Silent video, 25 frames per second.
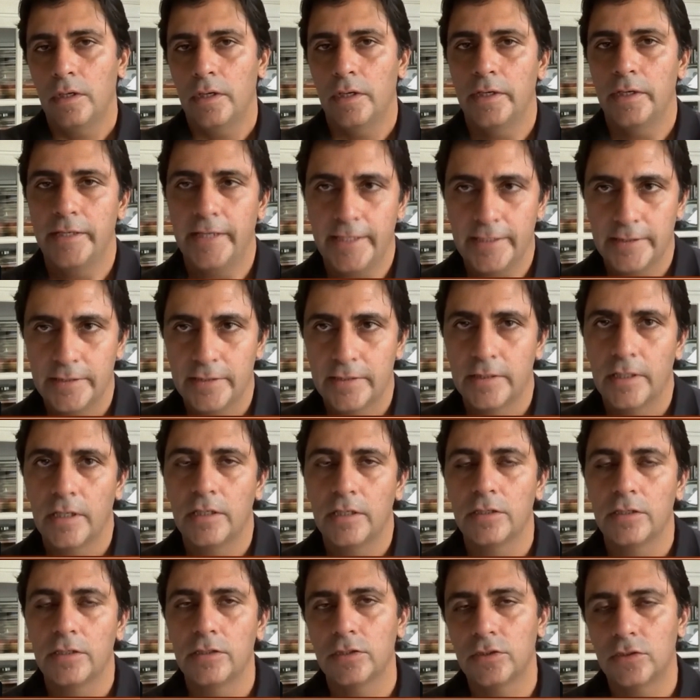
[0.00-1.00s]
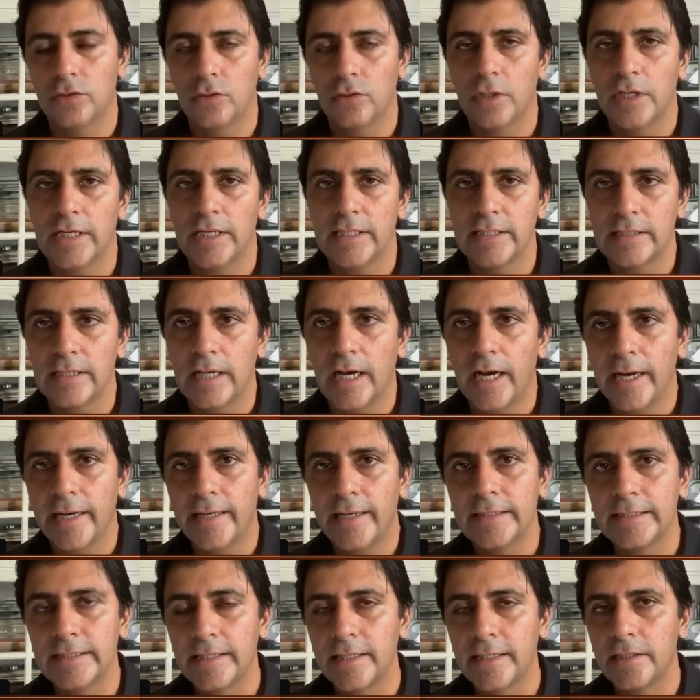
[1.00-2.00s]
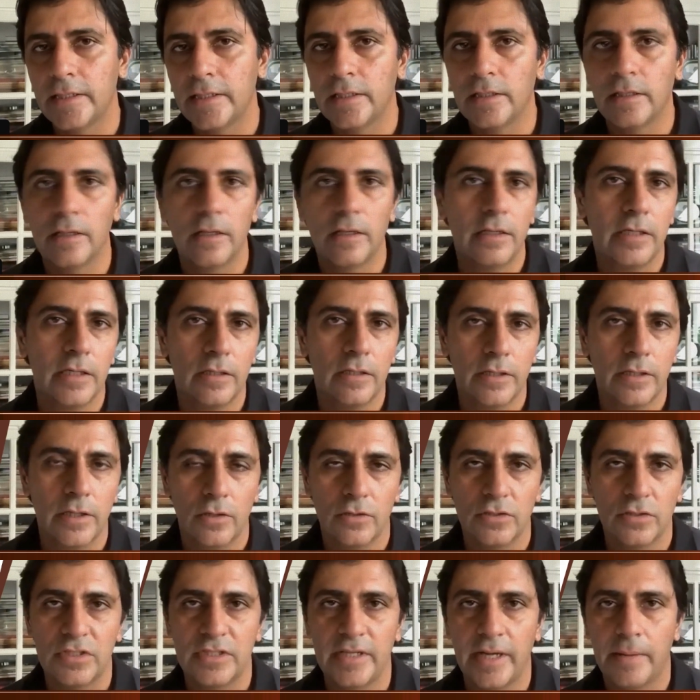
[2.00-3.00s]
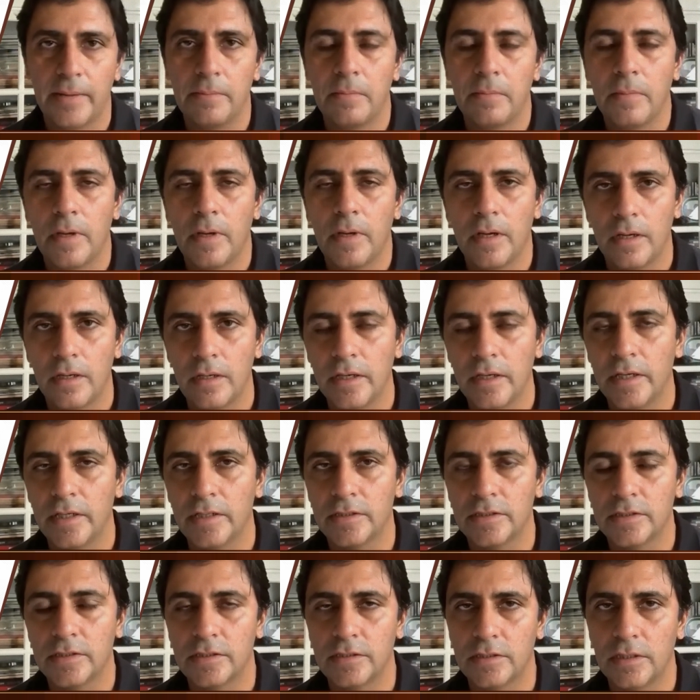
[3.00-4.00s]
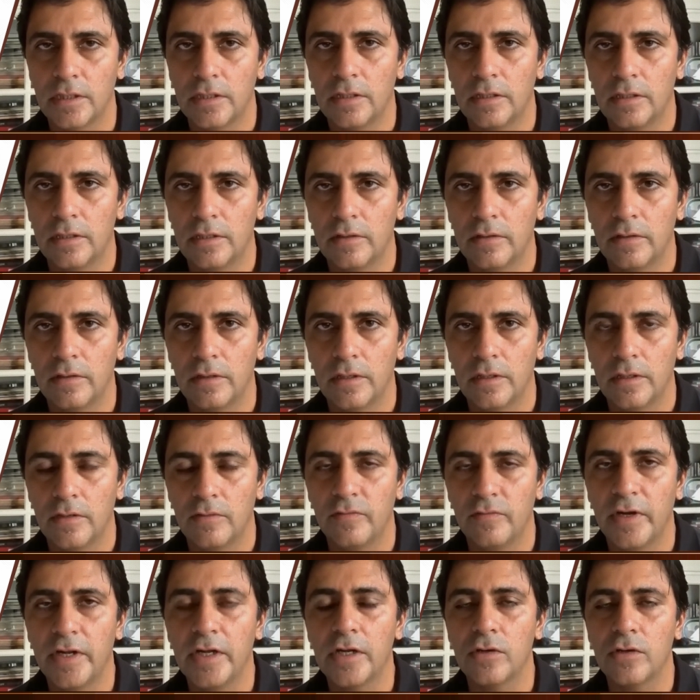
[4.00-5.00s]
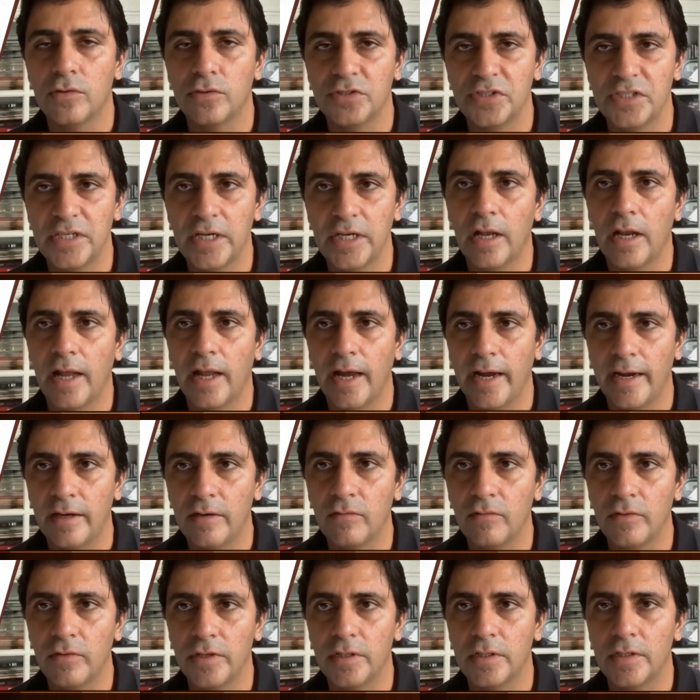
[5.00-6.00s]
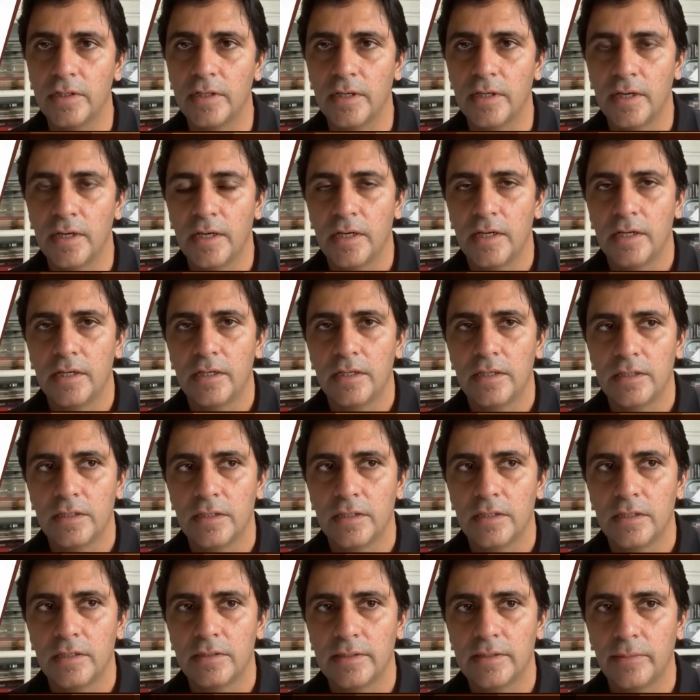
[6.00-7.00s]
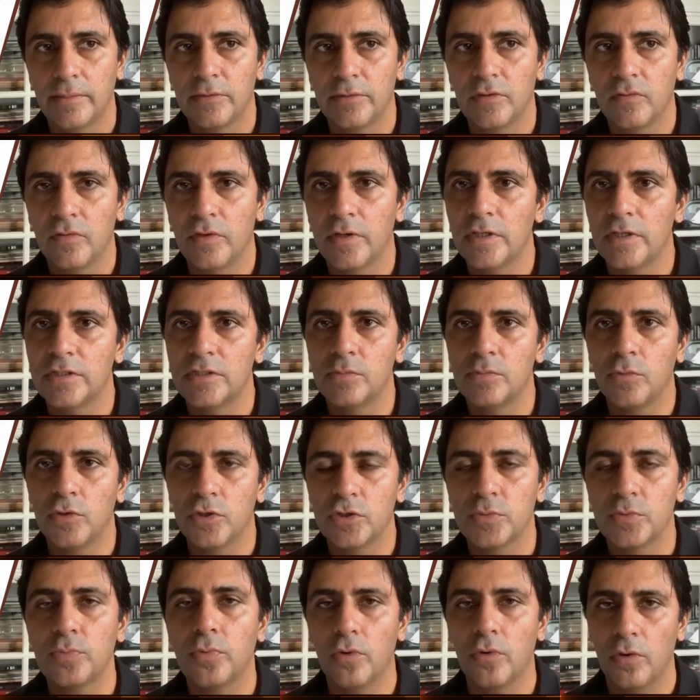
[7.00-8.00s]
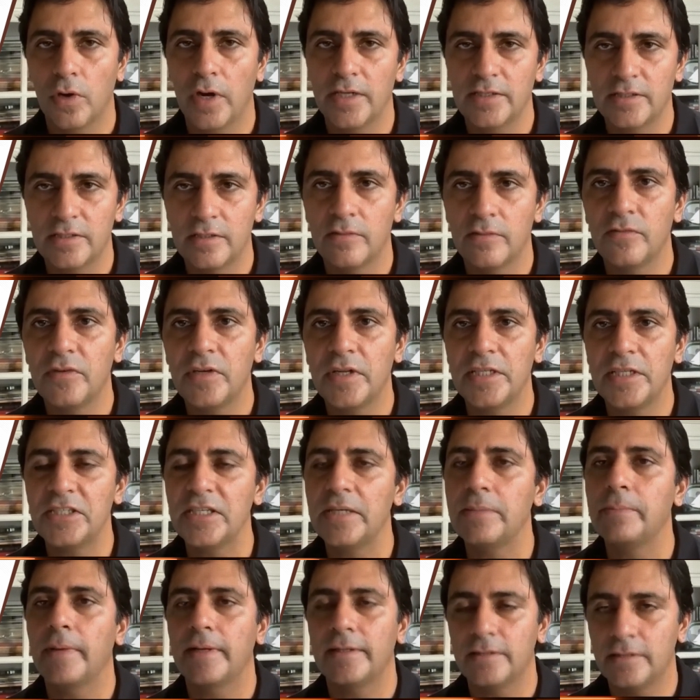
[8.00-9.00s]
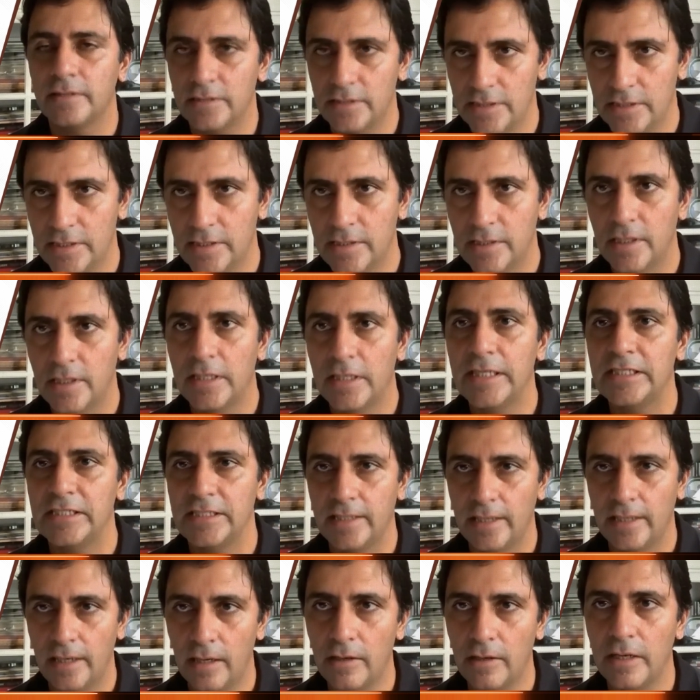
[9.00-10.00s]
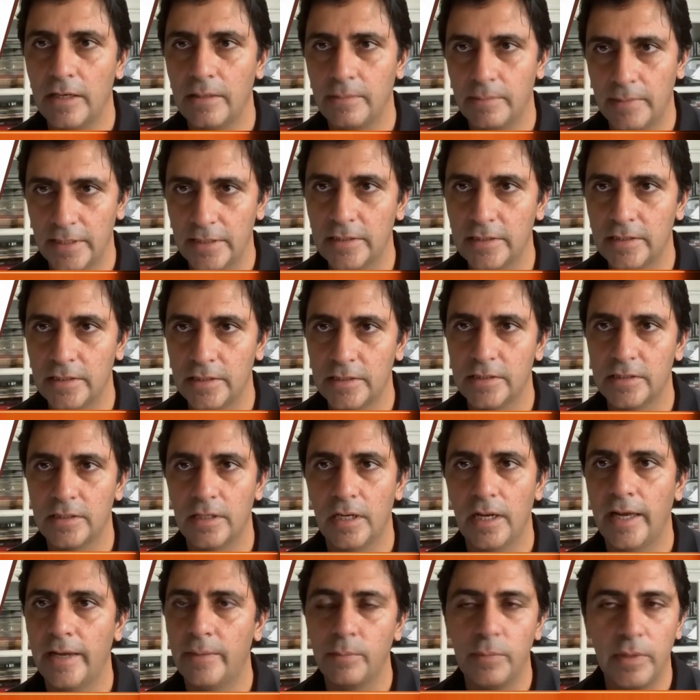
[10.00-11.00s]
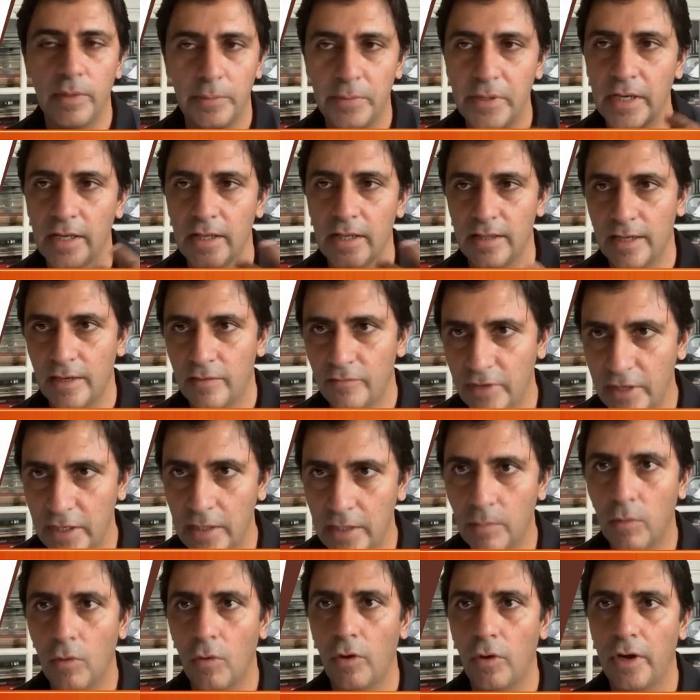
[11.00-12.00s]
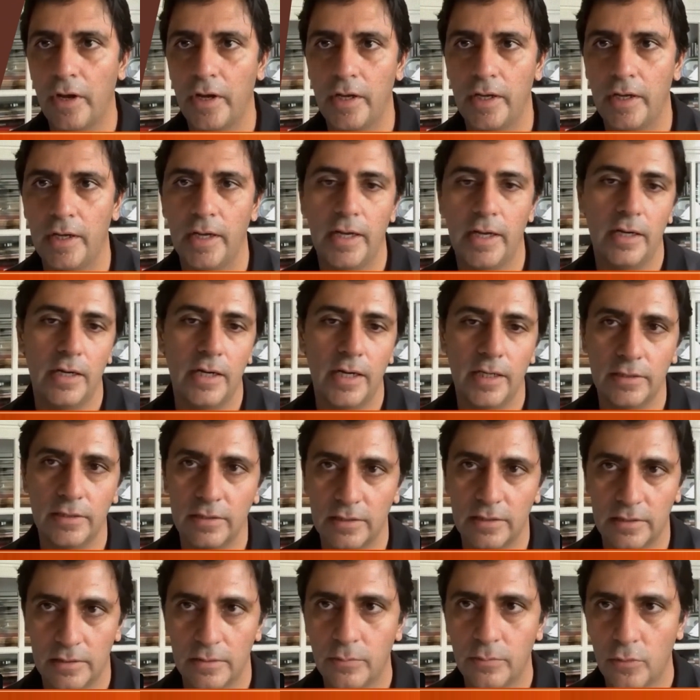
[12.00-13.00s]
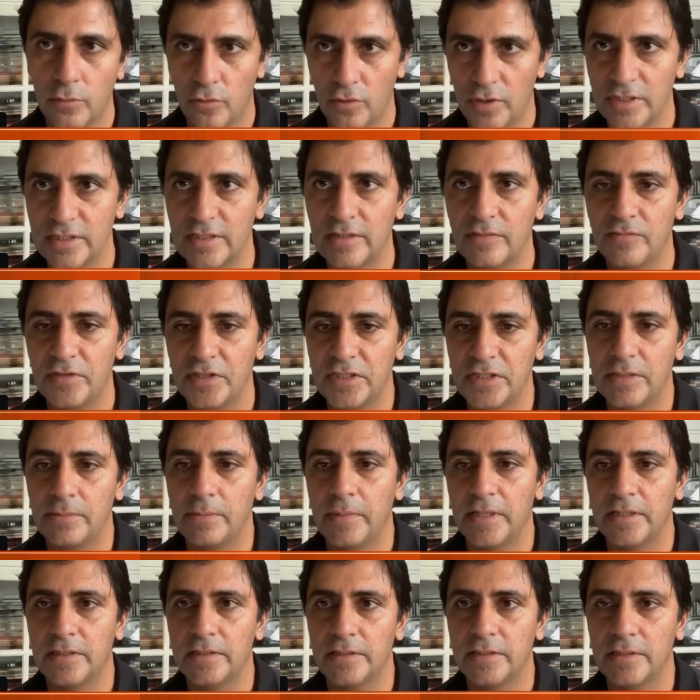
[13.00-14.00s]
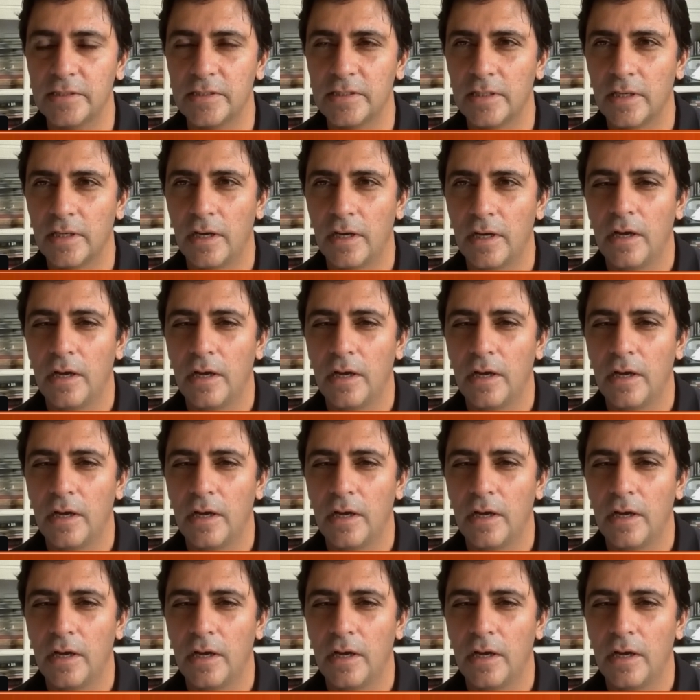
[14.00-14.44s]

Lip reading: Yes. So as I had stated earlier, STEM is very closely aligned with some of the world's most progressive teaching and learning methods, like PBL that we deploy and other progressive teaching methods.